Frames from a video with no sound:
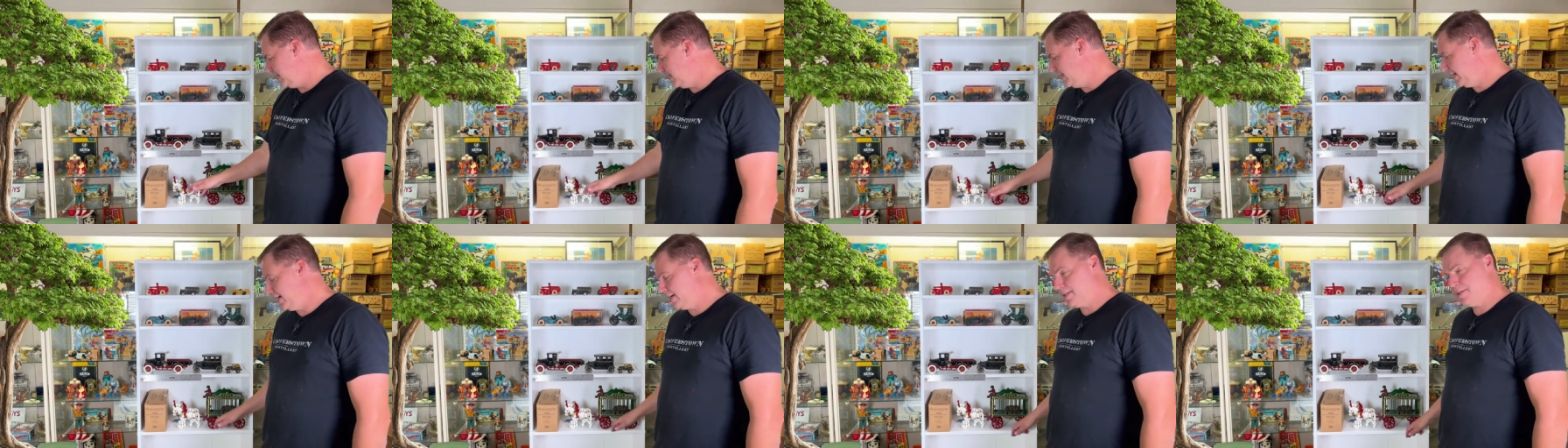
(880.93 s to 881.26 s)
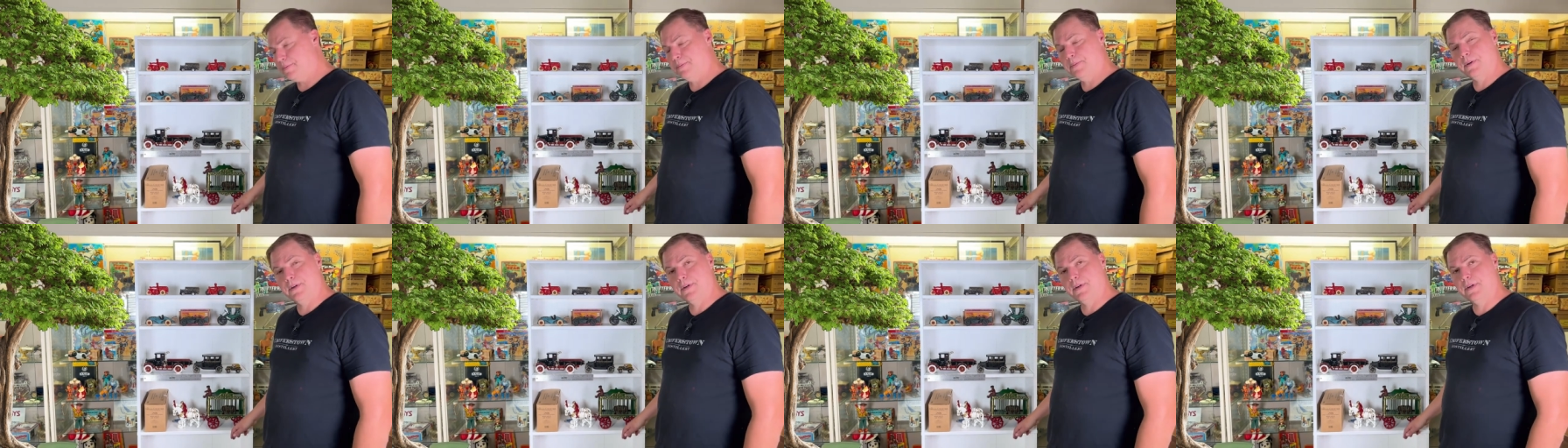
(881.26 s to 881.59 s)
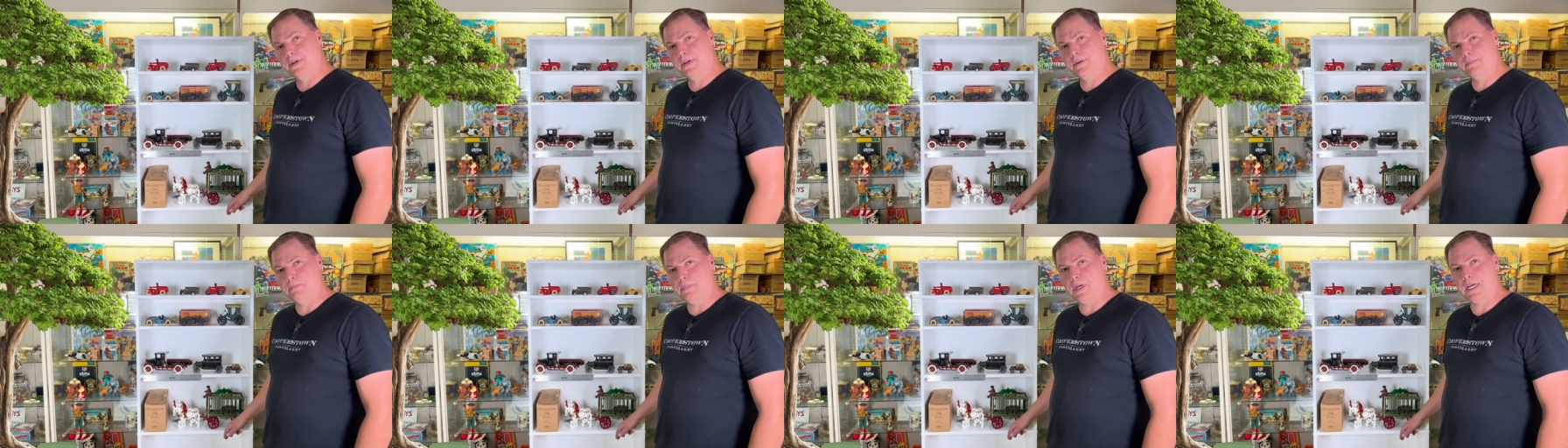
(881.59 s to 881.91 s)
expert
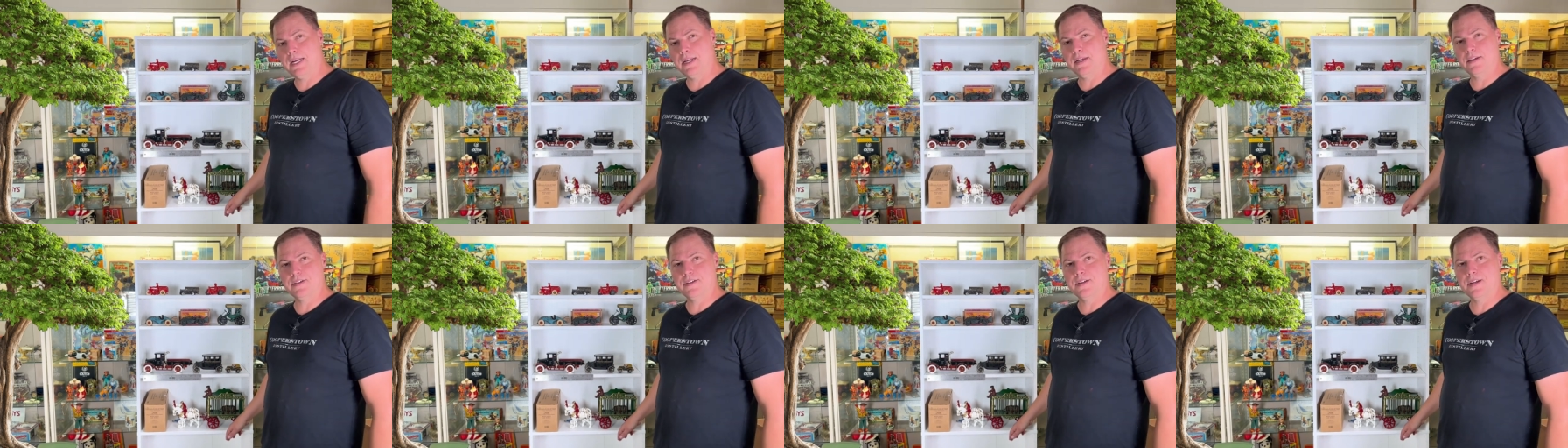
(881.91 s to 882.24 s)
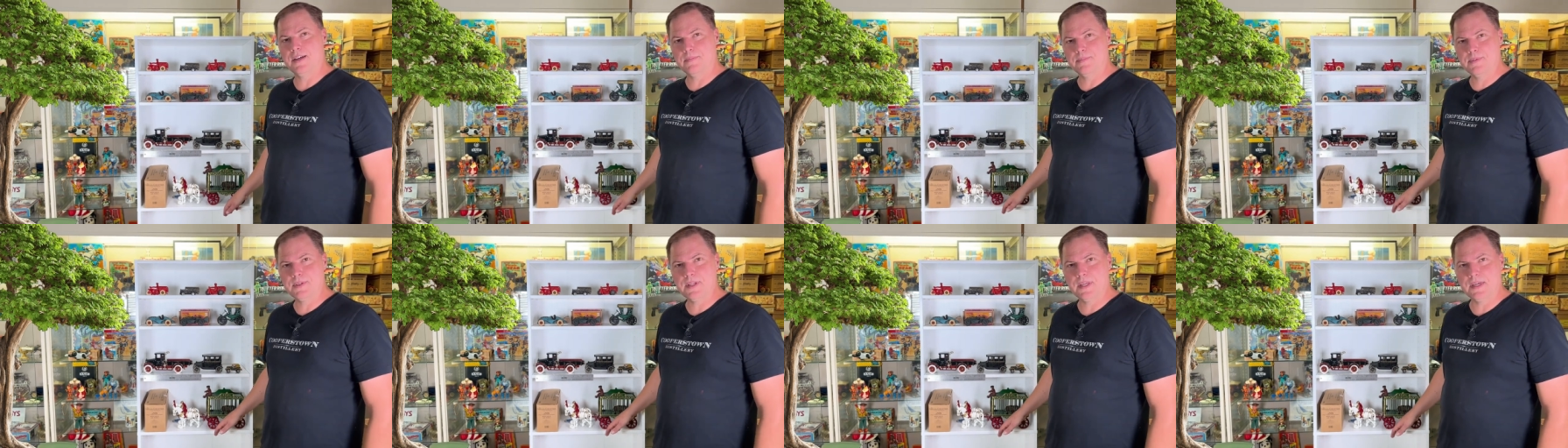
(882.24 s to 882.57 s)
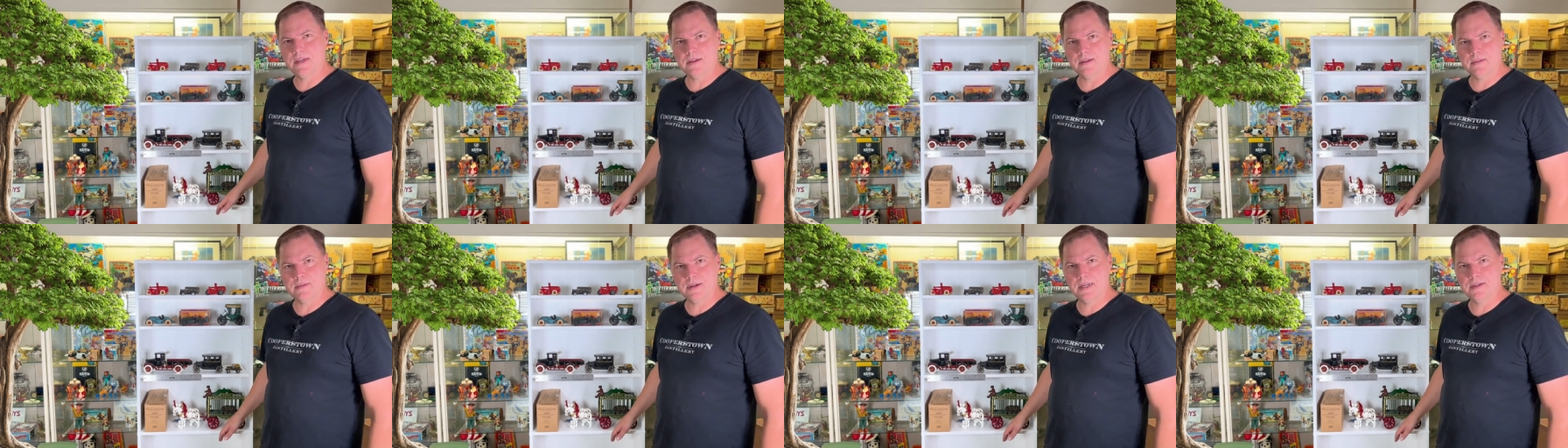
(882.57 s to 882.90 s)
body shop
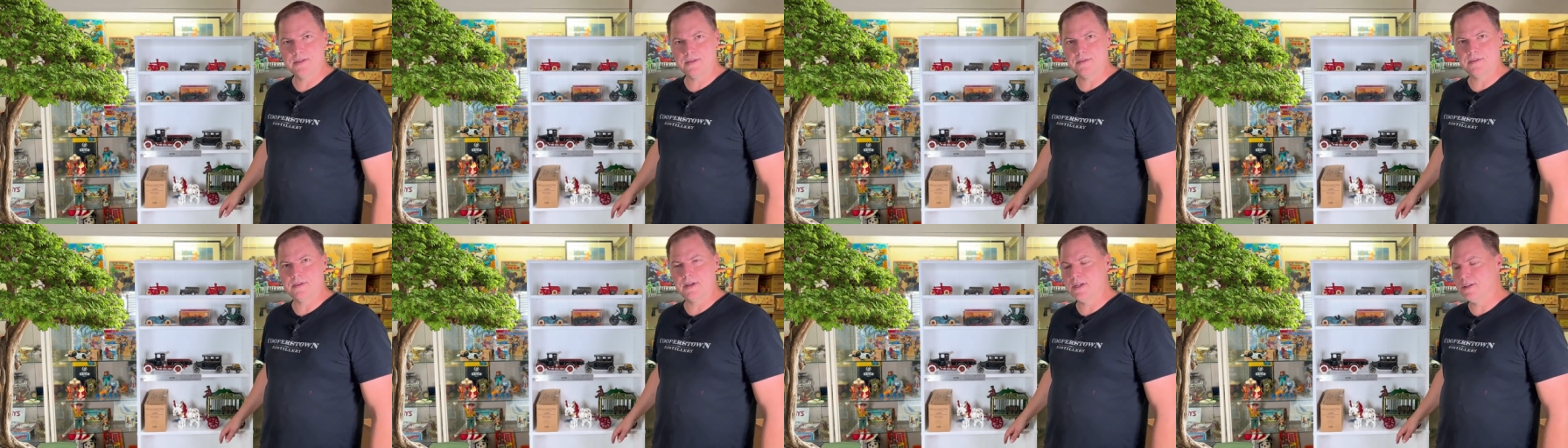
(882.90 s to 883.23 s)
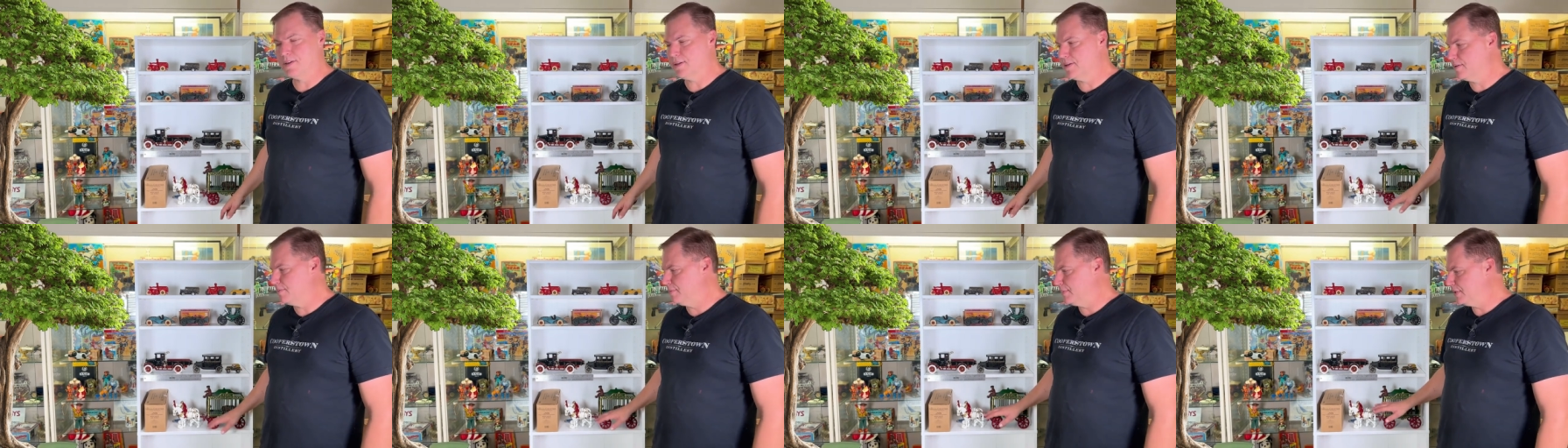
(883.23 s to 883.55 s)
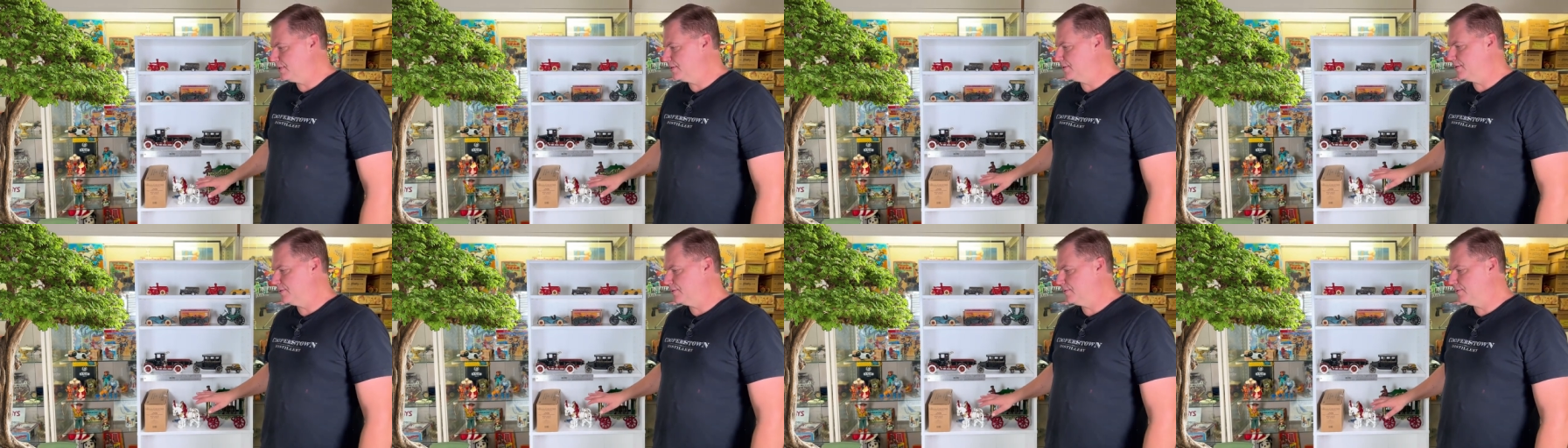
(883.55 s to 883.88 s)
style restoration,
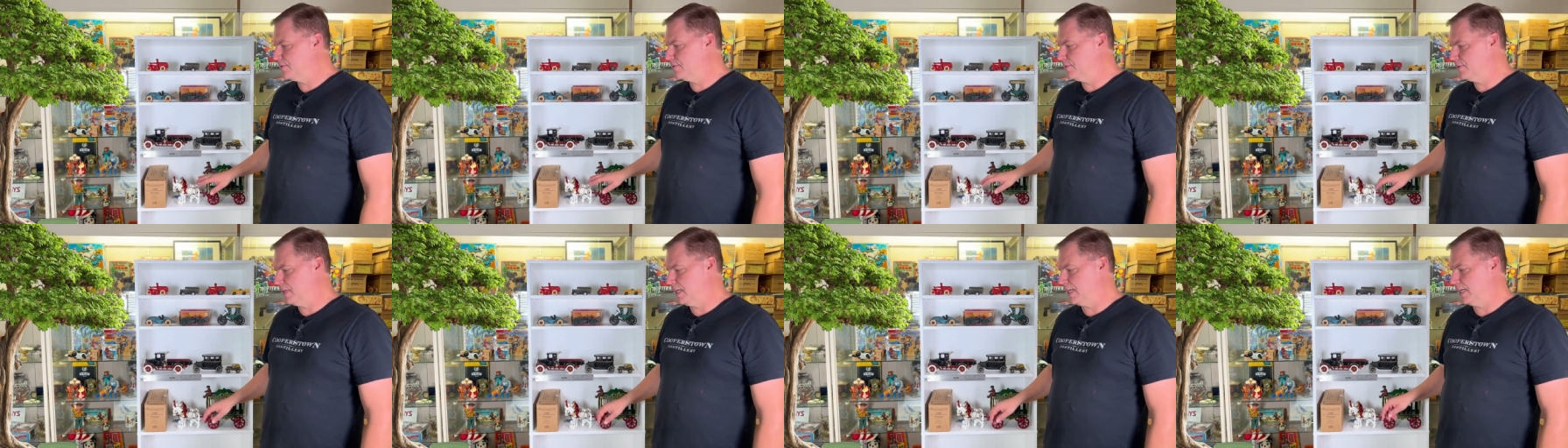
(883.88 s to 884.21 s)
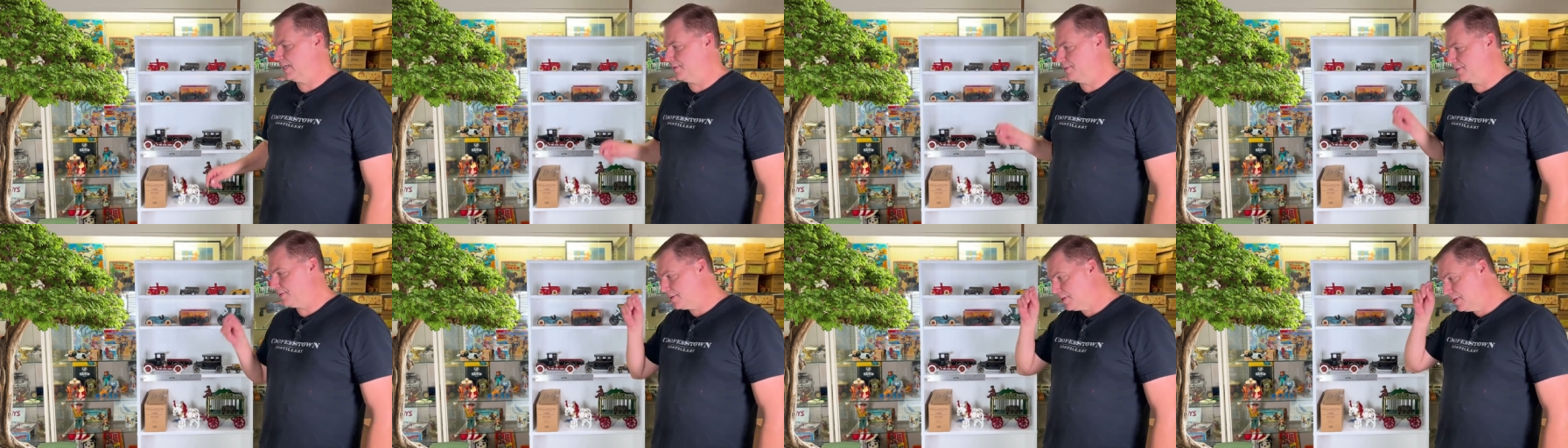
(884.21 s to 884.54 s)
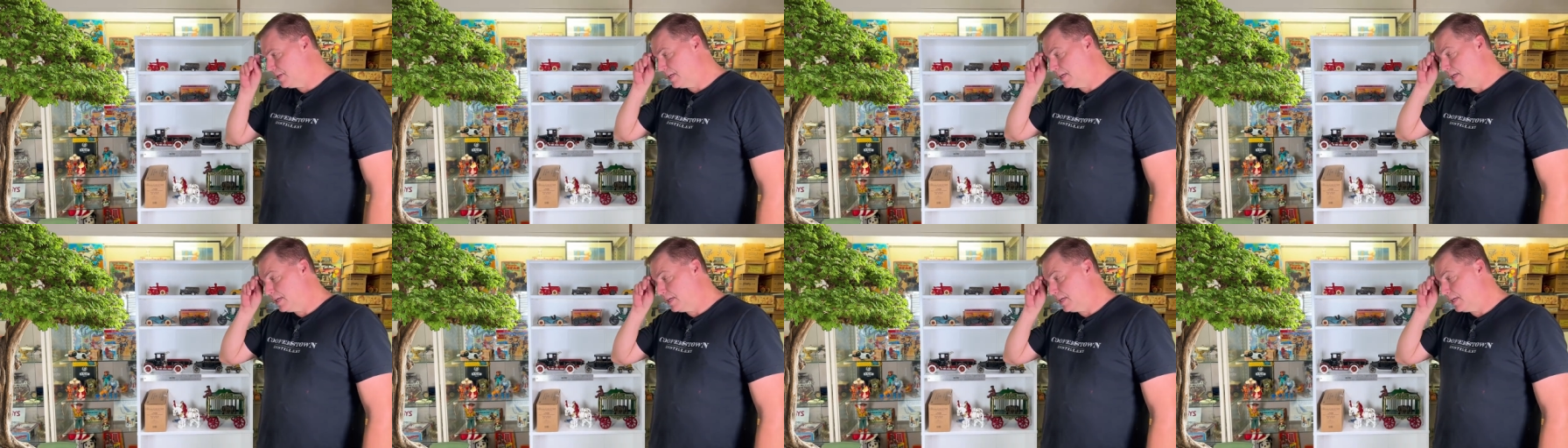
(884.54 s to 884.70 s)
but just too nice.